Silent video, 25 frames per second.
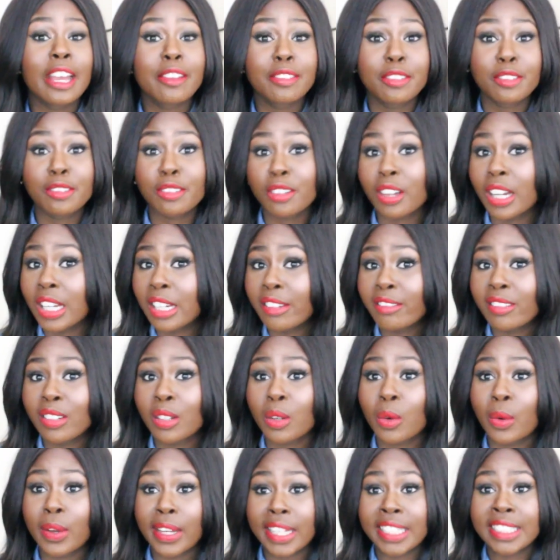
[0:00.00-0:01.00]
if you've got any
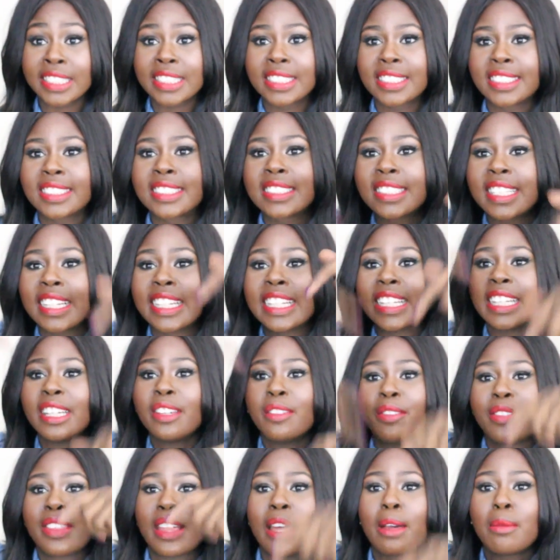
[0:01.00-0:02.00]
requests,
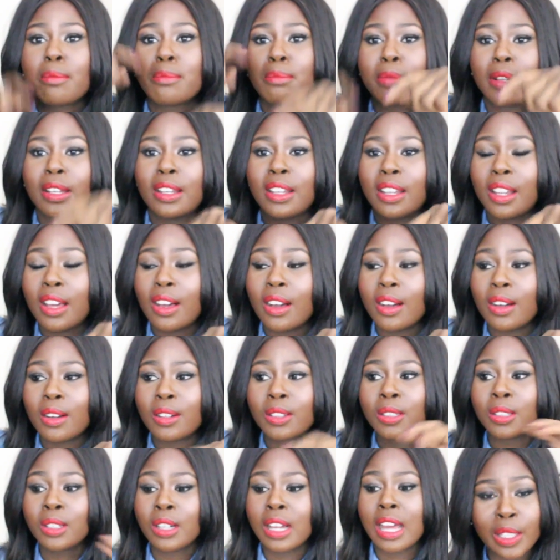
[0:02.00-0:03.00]
leave them
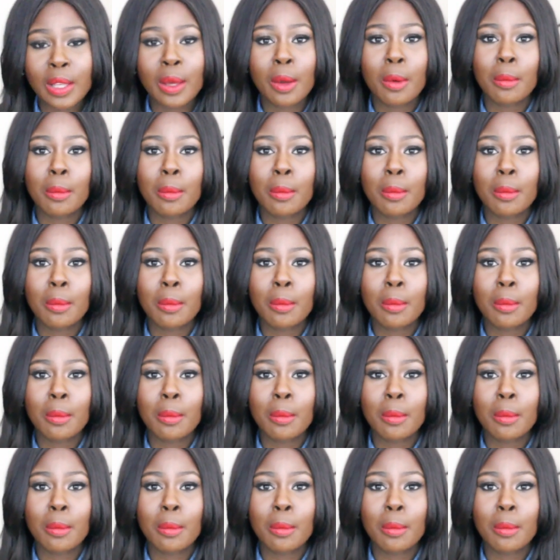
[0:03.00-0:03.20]
below.